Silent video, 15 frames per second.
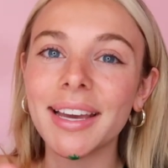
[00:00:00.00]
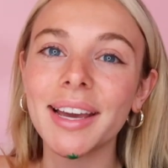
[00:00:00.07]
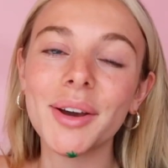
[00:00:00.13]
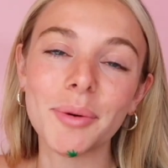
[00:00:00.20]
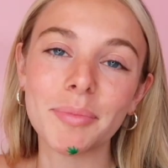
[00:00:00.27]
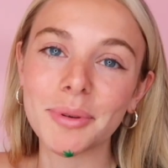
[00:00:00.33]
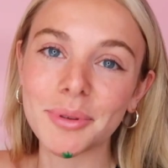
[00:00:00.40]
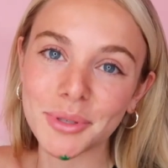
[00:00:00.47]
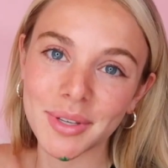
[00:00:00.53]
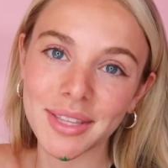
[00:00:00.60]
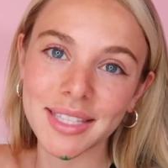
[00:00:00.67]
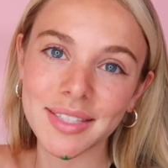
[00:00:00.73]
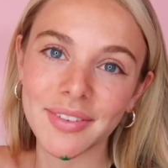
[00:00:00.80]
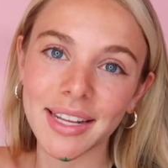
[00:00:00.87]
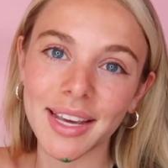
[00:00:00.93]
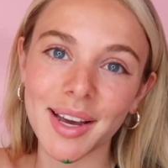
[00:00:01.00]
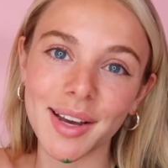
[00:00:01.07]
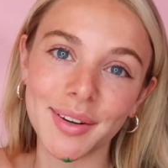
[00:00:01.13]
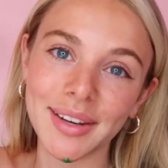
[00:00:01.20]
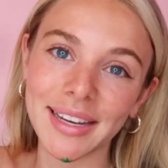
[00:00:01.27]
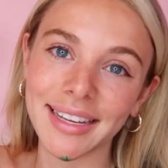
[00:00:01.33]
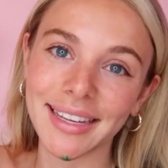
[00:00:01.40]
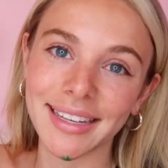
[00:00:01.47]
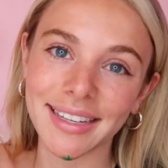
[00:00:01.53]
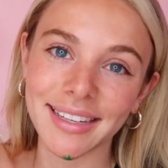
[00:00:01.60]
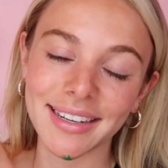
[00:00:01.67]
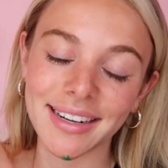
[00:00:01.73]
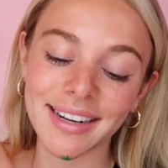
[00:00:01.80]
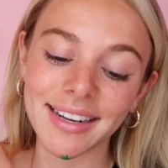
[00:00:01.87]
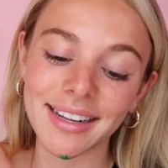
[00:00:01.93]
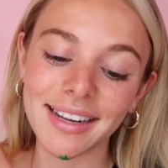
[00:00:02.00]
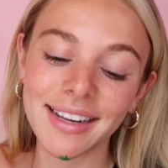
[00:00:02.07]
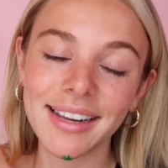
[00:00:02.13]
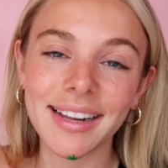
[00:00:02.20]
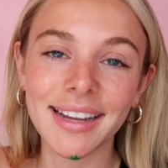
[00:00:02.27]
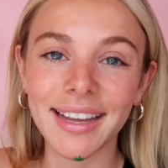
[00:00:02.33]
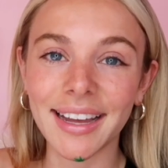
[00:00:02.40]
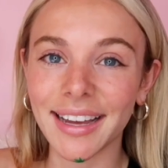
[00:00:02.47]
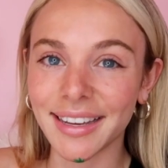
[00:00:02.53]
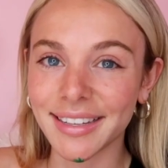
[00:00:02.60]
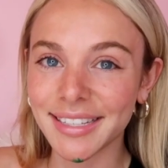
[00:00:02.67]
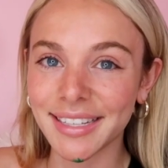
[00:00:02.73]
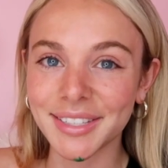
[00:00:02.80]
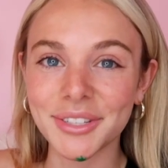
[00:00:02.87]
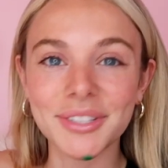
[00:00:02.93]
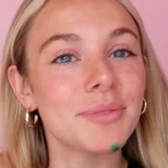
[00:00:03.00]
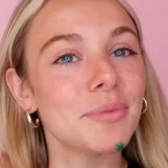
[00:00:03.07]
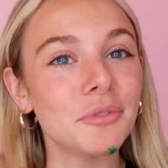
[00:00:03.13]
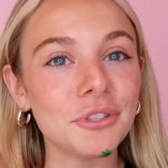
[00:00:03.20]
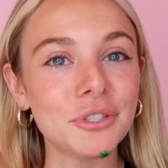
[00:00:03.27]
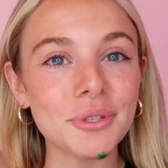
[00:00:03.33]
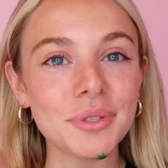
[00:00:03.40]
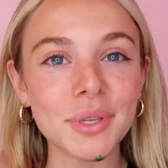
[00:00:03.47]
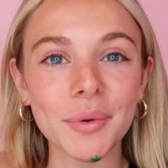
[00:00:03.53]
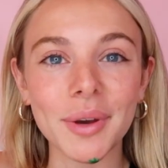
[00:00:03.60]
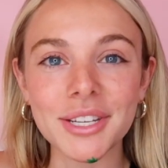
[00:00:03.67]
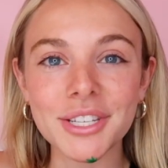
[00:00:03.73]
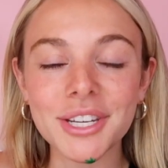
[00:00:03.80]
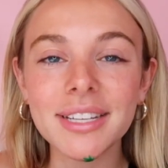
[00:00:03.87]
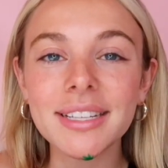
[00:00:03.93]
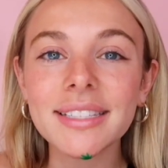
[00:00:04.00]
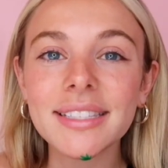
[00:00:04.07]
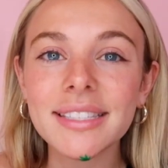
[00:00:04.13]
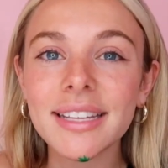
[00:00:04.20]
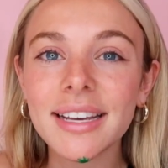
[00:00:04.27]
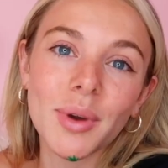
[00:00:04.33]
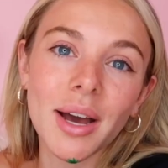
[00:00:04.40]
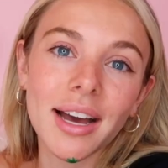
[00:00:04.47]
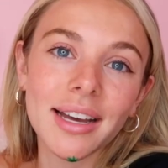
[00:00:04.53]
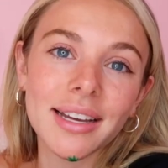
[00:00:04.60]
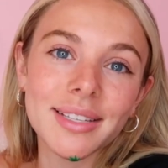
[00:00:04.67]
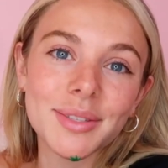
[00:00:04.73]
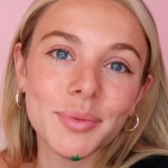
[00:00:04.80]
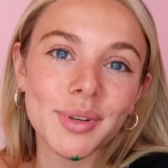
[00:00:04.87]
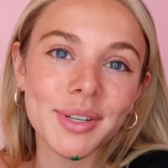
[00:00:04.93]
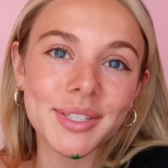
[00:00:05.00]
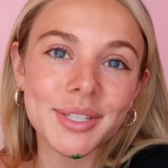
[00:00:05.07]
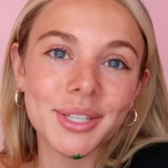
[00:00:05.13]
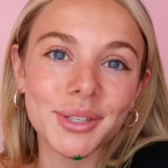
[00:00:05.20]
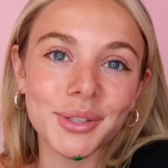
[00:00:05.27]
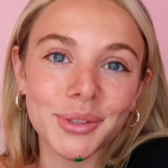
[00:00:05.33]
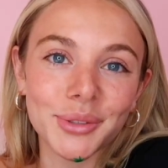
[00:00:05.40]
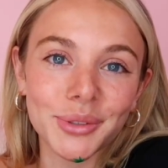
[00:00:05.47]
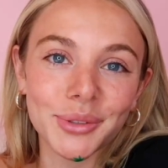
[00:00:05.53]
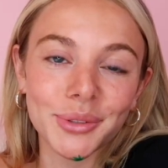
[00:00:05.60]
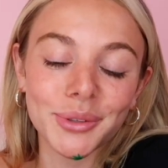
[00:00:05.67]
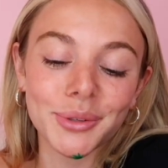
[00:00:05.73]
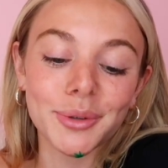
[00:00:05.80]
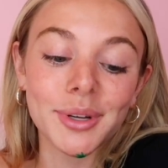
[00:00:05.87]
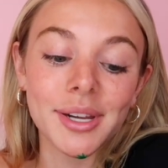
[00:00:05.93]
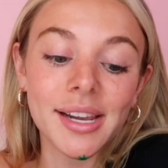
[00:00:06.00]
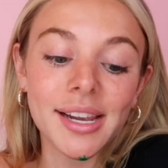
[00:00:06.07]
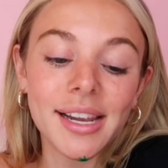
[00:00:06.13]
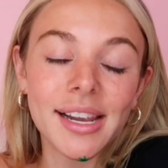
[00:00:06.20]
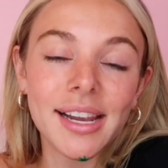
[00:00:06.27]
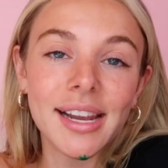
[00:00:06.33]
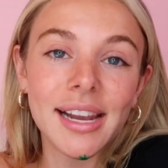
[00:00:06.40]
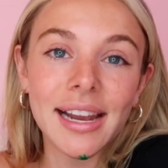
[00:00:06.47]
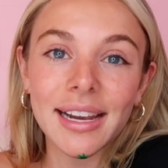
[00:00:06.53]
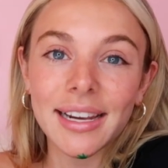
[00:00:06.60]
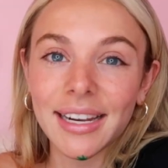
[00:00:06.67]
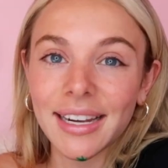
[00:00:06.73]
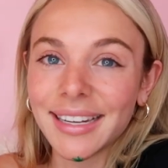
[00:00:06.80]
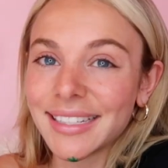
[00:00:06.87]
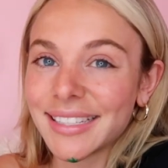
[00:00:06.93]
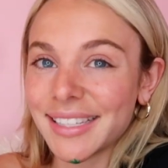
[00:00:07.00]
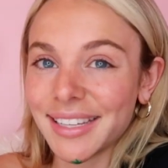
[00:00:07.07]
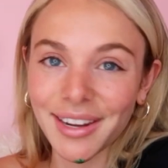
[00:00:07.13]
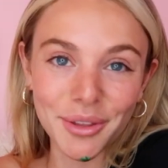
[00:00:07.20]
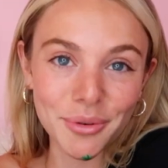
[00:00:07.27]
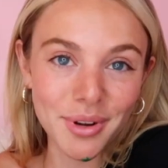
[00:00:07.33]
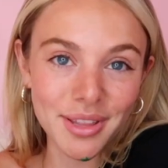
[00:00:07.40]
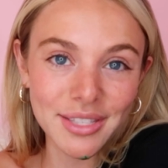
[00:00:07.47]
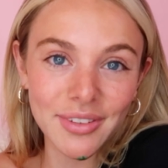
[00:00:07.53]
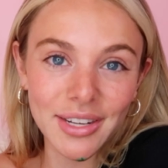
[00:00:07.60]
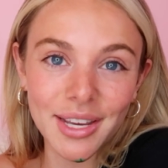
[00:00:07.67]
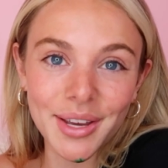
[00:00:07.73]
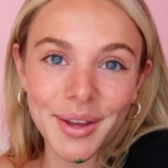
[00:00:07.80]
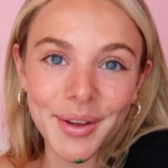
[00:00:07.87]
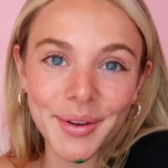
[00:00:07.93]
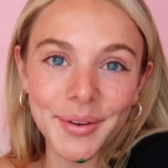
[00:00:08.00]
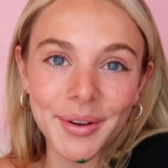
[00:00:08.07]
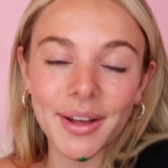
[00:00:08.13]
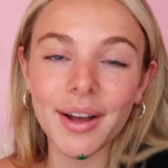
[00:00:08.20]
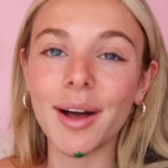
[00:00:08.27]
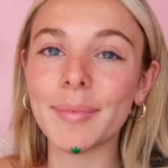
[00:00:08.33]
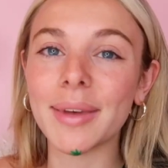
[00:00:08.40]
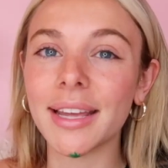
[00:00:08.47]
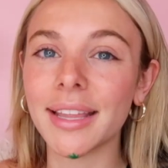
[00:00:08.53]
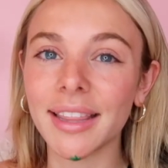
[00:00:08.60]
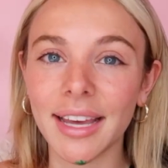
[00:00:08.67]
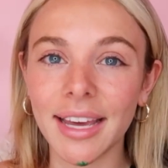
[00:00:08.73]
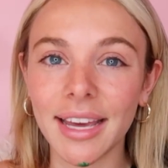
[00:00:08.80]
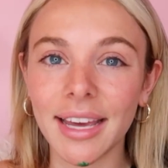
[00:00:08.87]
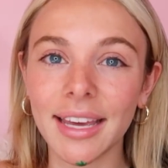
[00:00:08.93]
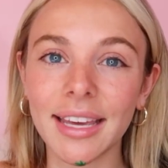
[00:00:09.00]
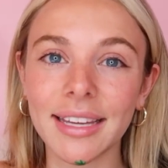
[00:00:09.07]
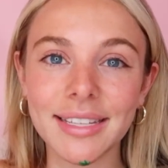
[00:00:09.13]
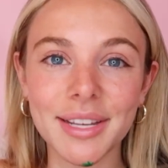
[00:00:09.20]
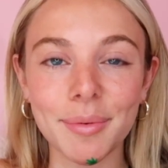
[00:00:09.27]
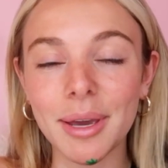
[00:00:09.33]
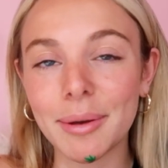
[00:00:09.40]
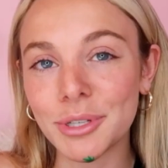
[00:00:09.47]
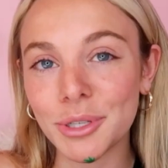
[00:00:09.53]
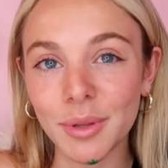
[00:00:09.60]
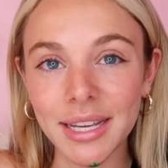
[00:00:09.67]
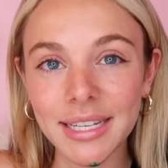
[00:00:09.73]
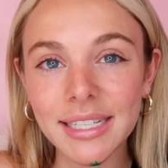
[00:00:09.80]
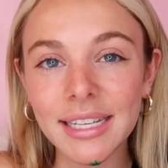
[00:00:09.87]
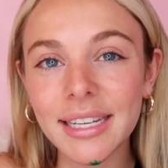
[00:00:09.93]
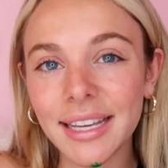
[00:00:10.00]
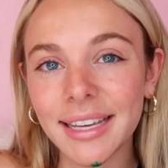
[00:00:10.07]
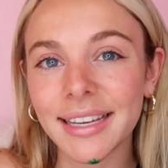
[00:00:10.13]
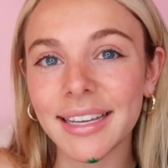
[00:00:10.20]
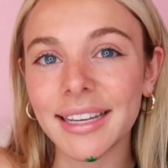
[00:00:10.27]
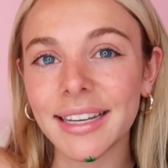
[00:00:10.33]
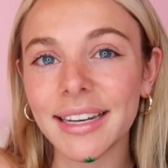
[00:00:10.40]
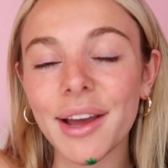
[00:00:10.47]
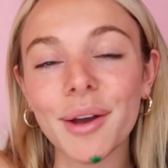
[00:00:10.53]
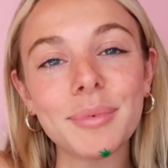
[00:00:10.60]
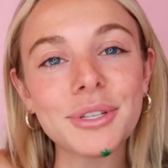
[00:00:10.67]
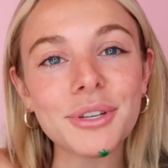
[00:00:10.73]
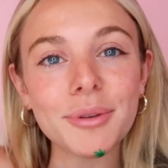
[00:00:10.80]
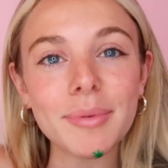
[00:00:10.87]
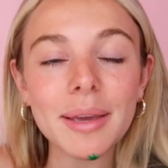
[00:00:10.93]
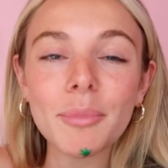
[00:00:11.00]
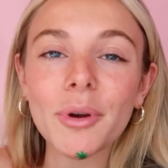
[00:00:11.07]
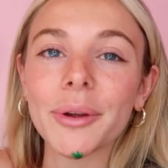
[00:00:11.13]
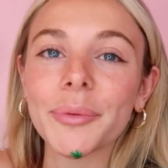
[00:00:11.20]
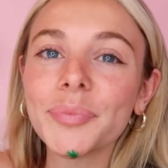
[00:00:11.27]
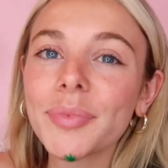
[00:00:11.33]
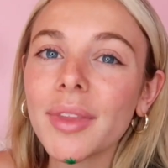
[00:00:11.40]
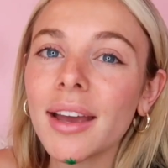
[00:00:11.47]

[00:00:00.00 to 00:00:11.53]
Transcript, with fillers: I hope you enjoyed this video and I got to answer some of your juicy questions. If you guys want to see another one of this video, comment, like, and tell me how much you liked it, and I'll be sure to make more.